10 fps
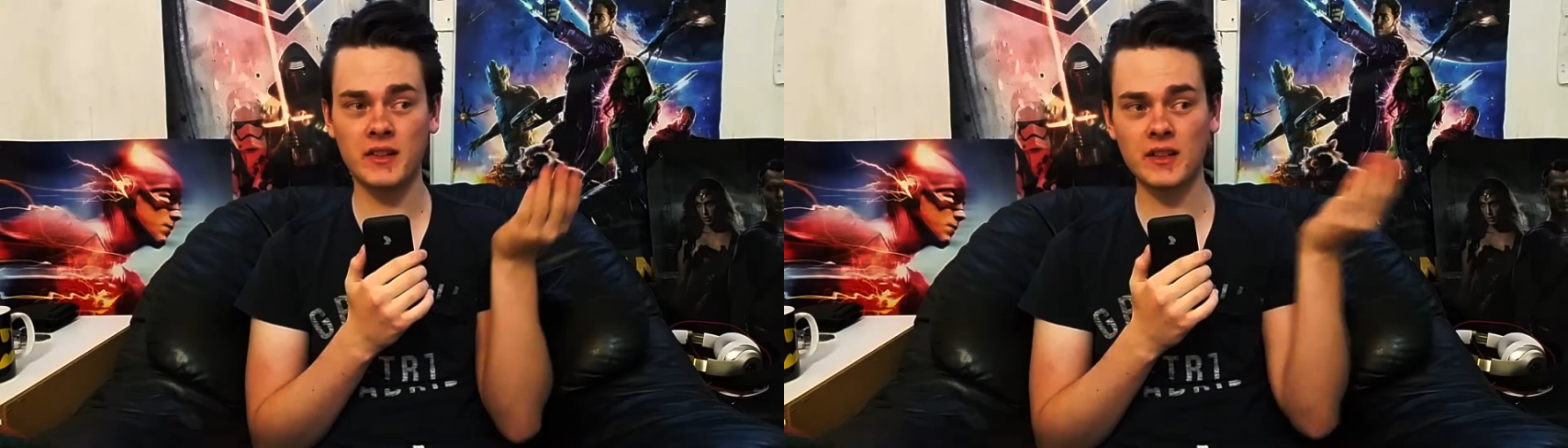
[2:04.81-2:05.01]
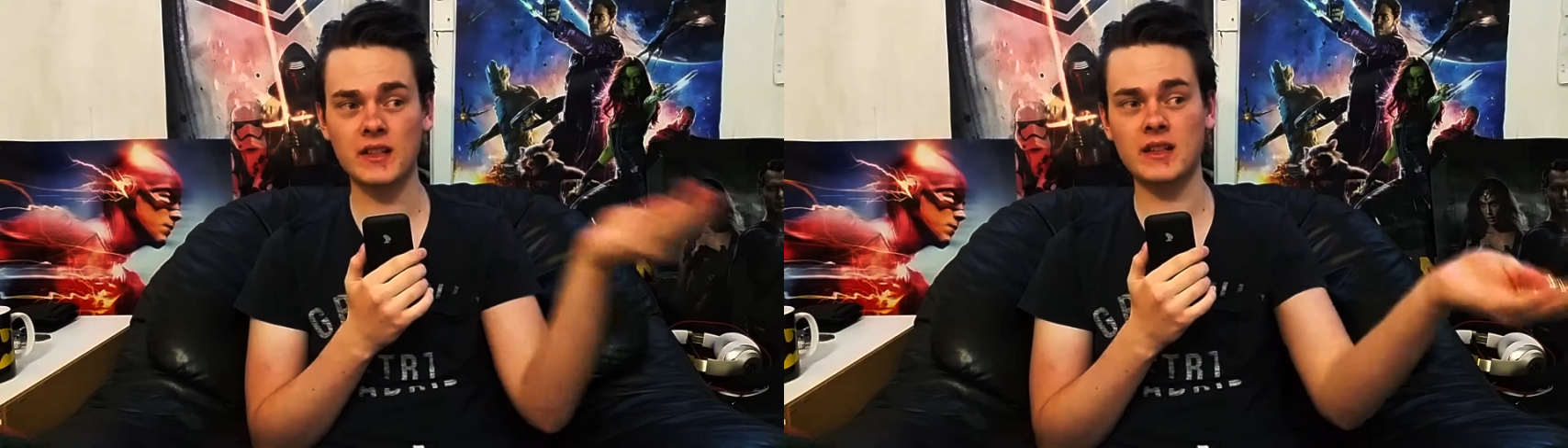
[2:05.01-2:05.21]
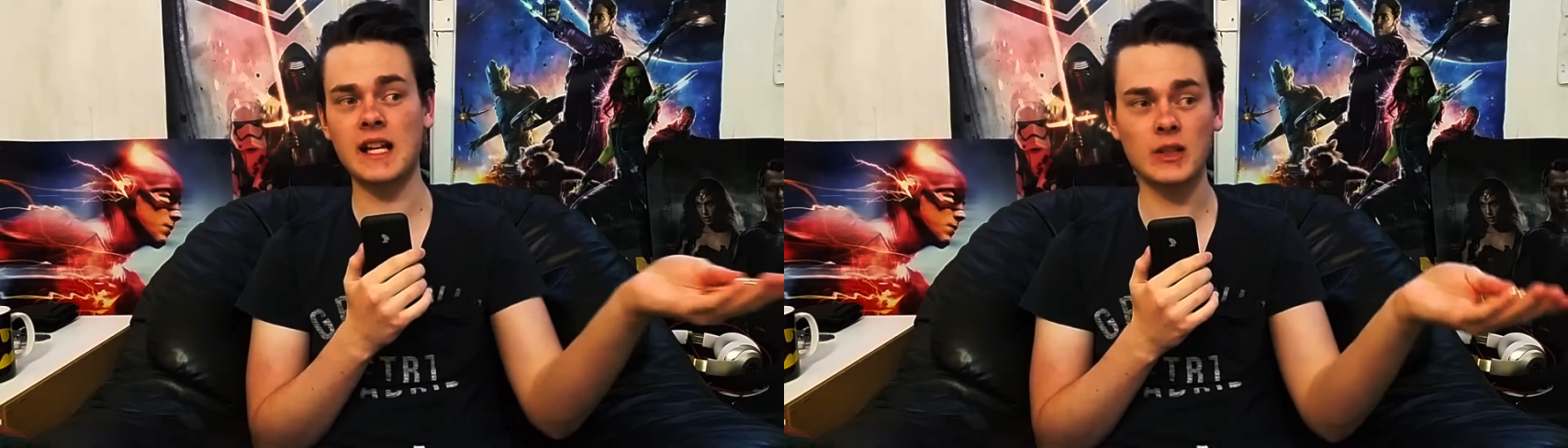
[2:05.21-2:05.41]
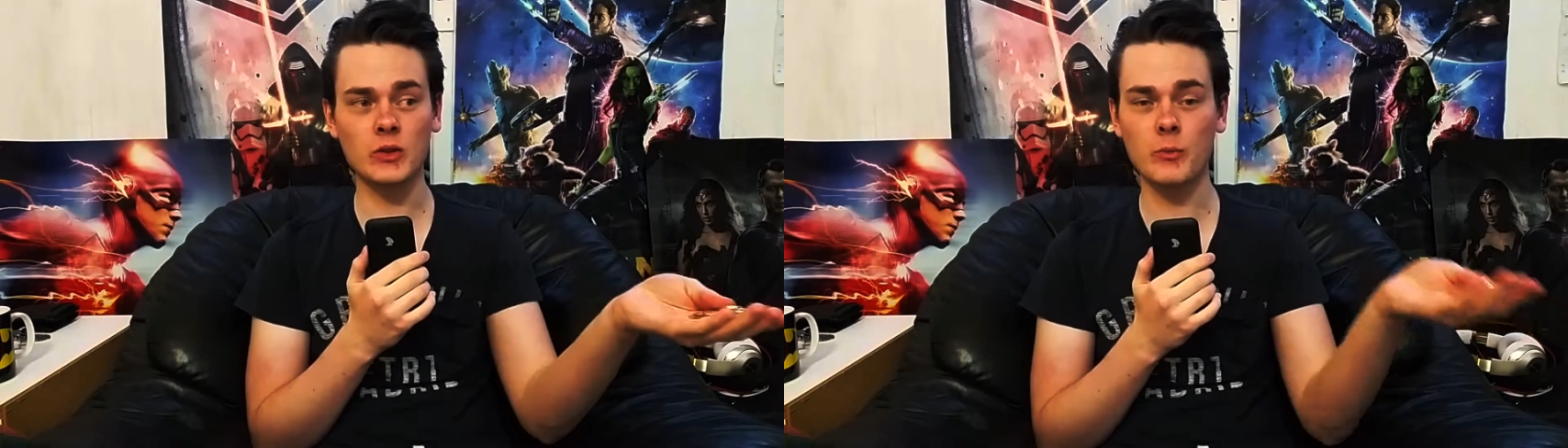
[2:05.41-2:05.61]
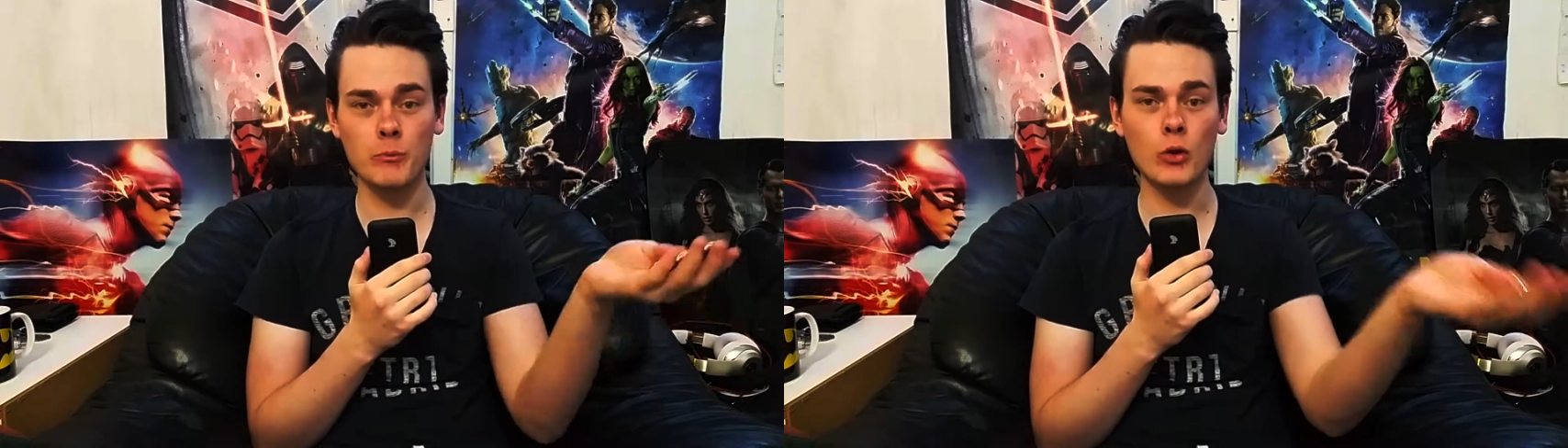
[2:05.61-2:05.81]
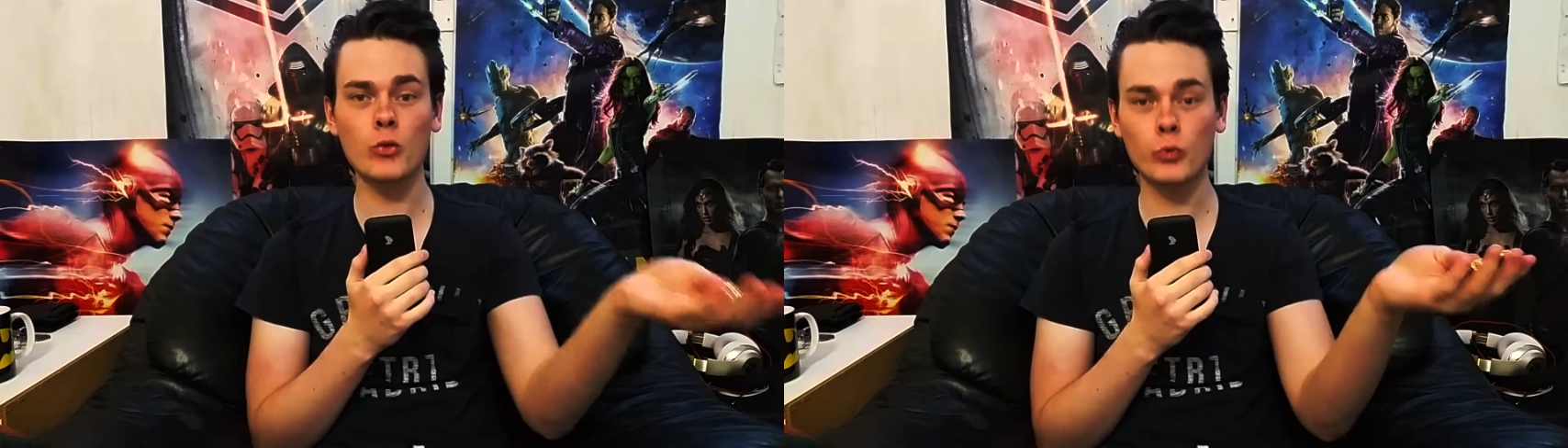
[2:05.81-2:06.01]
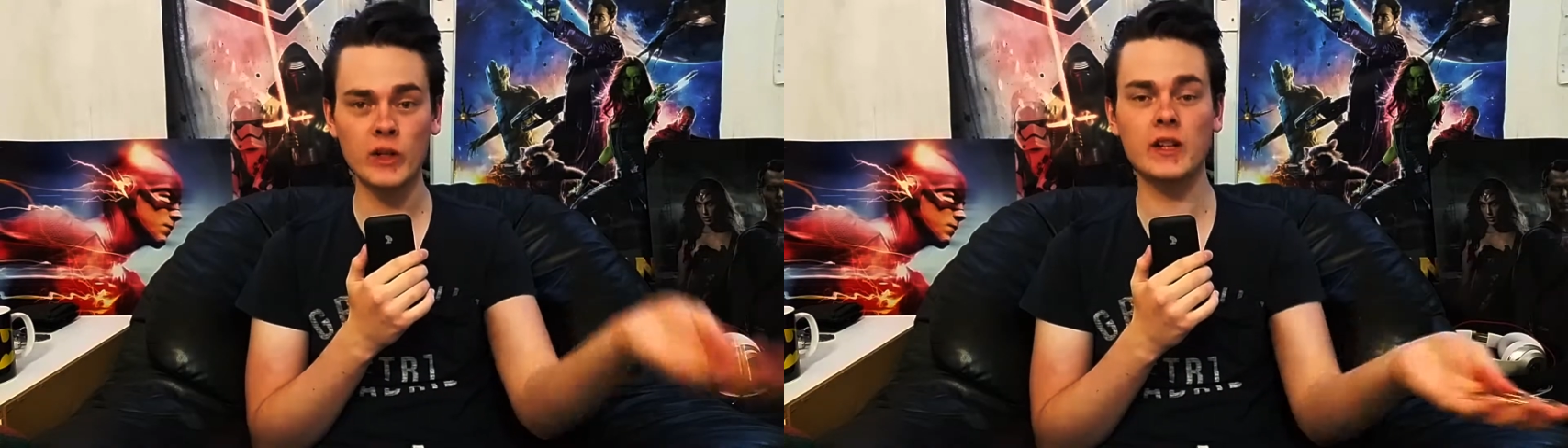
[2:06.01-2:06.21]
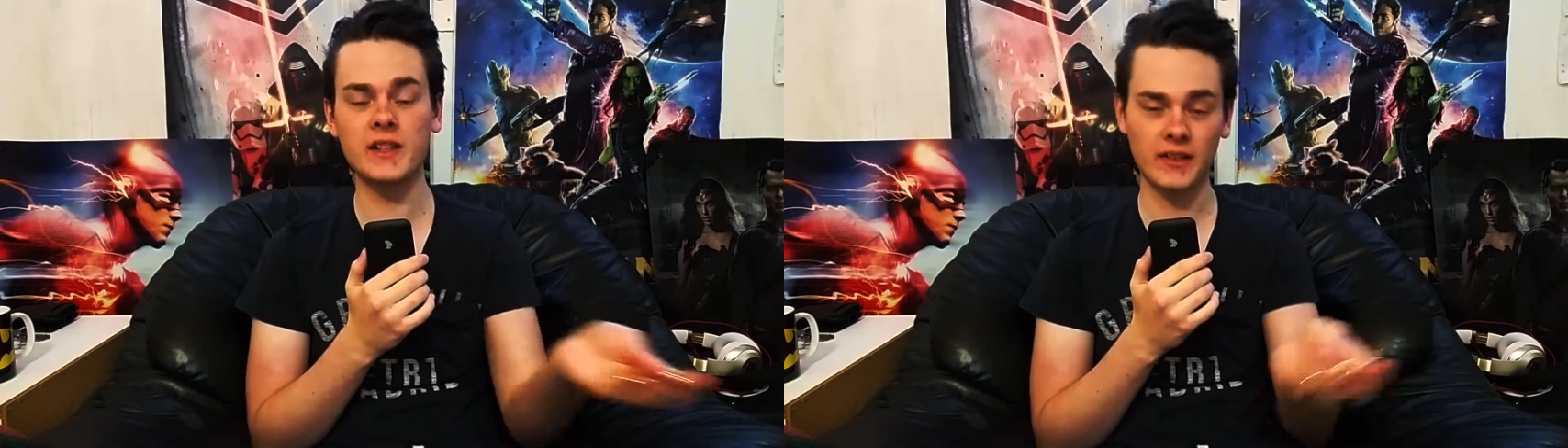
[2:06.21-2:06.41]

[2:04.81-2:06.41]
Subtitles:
Because they look more